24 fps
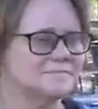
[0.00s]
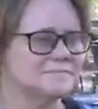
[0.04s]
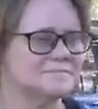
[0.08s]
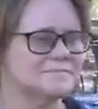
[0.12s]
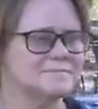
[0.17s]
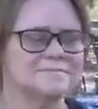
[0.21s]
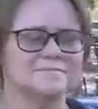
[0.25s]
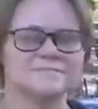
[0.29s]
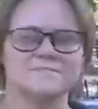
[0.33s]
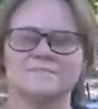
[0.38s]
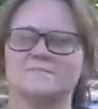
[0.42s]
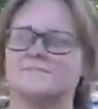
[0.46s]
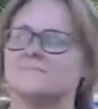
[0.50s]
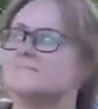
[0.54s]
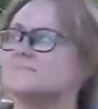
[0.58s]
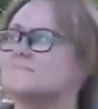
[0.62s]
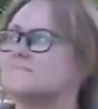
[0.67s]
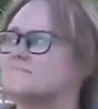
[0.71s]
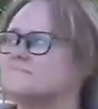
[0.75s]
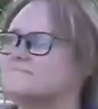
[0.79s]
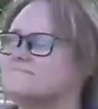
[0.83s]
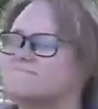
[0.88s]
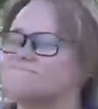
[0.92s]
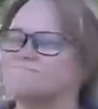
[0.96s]

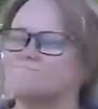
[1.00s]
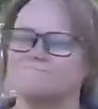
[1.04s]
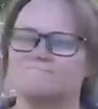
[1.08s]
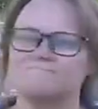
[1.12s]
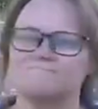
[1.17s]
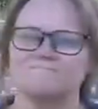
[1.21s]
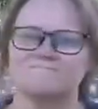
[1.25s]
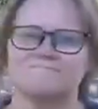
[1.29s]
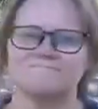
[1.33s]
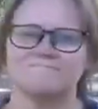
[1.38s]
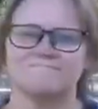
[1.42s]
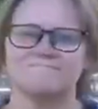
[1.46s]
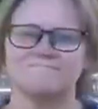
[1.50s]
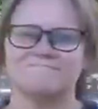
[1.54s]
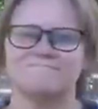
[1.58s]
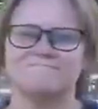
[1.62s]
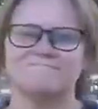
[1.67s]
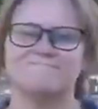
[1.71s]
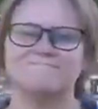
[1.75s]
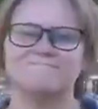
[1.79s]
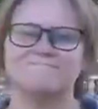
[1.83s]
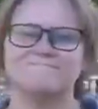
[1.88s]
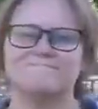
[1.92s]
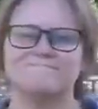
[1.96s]

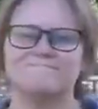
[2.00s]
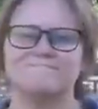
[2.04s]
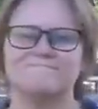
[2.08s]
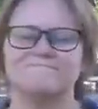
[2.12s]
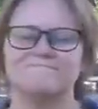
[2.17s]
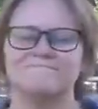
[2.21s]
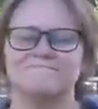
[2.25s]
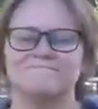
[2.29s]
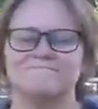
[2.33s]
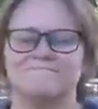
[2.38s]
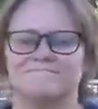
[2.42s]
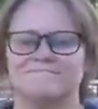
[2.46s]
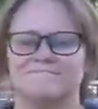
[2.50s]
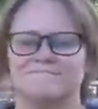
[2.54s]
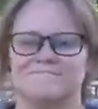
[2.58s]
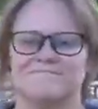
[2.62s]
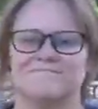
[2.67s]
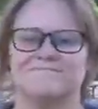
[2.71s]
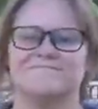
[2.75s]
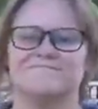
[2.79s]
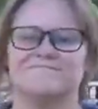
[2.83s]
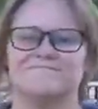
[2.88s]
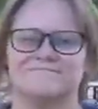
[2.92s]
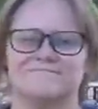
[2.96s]

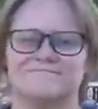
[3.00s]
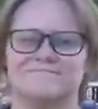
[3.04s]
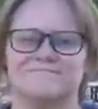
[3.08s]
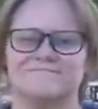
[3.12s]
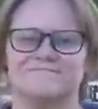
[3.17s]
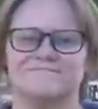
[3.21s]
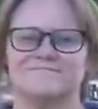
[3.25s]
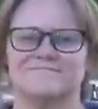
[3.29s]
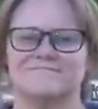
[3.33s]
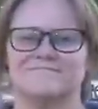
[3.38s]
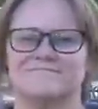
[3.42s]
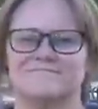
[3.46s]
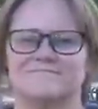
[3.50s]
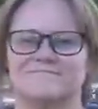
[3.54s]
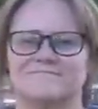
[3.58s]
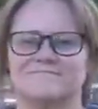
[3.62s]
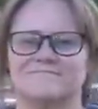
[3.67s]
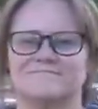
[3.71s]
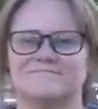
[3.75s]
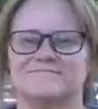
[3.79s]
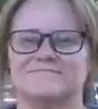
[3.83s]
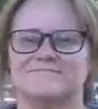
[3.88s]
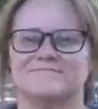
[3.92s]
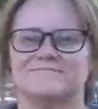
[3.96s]

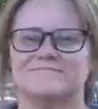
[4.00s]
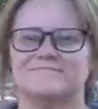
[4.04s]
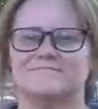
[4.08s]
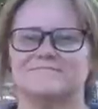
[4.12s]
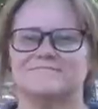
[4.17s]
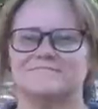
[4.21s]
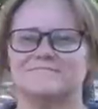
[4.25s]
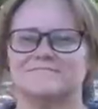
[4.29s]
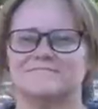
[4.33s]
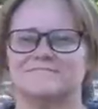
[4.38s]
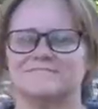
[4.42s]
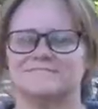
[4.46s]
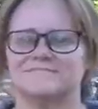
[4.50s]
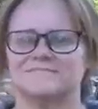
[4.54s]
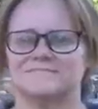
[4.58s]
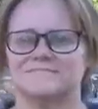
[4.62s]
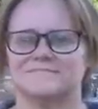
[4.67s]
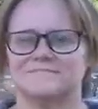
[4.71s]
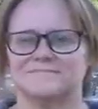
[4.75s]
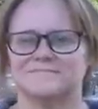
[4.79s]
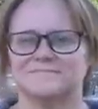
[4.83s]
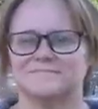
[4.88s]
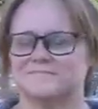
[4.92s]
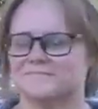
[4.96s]

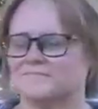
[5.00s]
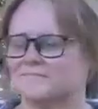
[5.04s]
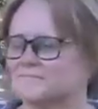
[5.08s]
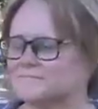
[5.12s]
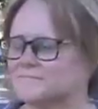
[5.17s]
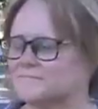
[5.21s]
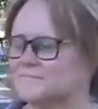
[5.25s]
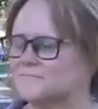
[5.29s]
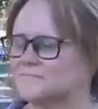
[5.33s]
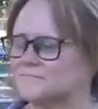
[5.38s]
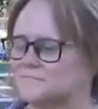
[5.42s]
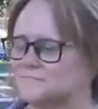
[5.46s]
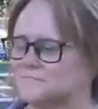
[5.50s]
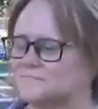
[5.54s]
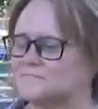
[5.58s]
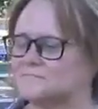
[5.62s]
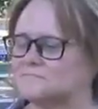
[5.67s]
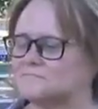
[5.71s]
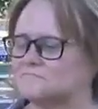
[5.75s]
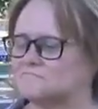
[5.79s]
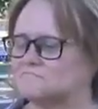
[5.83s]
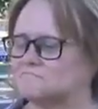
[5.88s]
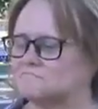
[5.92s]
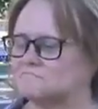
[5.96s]

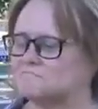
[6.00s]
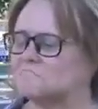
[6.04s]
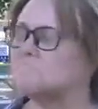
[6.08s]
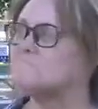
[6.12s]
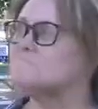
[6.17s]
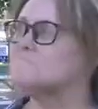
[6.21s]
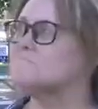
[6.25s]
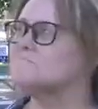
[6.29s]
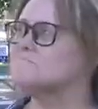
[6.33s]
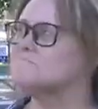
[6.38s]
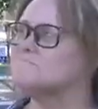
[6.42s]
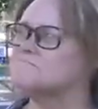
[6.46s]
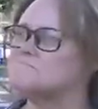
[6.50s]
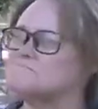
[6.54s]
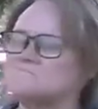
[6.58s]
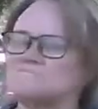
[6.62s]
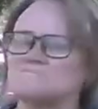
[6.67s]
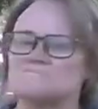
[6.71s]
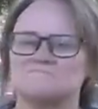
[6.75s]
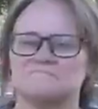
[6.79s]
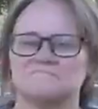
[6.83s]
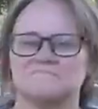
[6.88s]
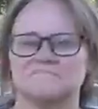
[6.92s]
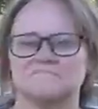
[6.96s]

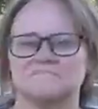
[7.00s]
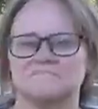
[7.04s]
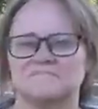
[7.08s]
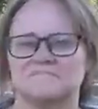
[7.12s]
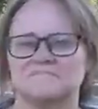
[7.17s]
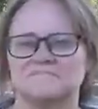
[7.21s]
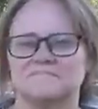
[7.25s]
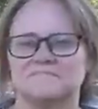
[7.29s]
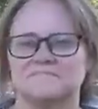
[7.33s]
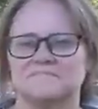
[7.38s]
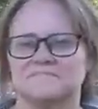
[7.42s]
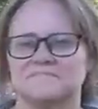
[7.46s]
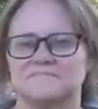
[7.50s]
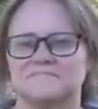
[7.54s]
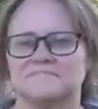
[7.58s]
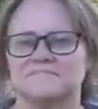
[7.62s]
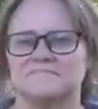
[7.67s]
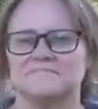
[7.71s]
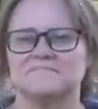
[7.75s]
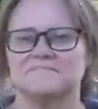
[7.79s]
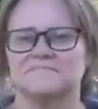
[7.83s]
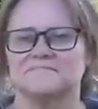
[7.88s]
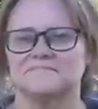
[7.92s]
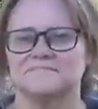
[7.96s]
This person isn't speaking.